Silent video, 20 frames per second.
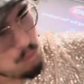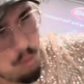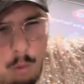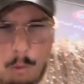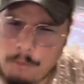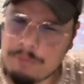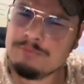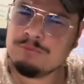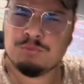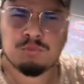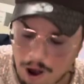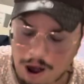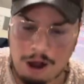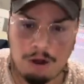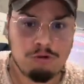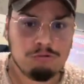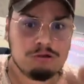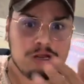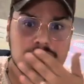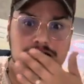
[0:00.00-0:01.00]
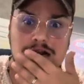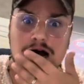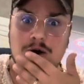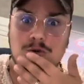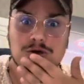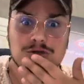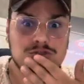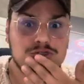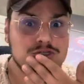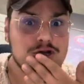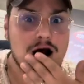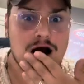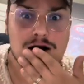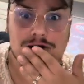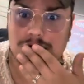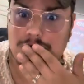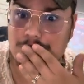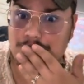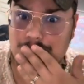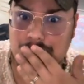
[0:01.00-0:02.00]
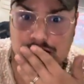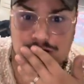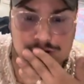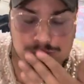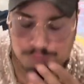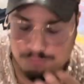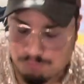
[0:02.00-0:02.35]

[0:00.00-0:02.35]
don't think that was chocolate, bitch.